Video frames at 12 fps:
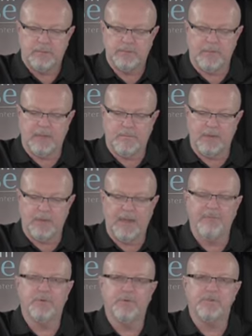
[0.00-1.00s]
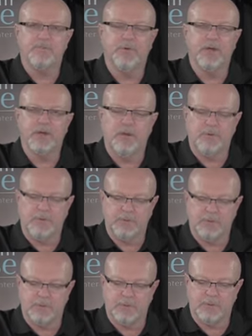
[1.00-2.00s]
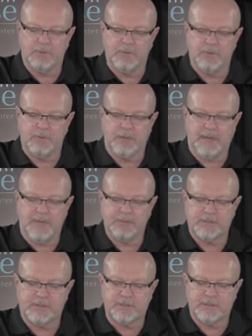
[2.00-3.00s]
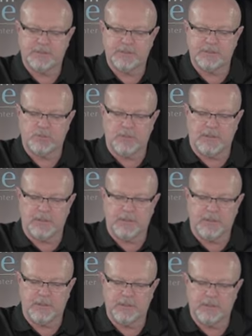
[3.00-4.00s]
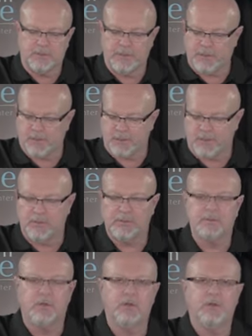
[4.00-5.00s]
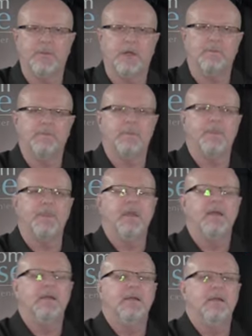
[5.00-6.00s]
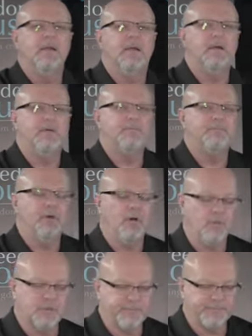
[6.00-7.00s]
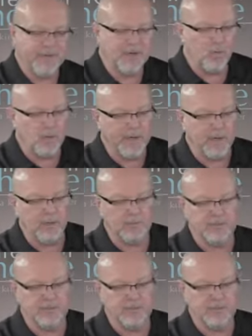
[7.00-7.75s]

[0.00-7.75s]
So I want to, after this break, I want to go to Acts chapter 20, and I want to talk about Paul's farewell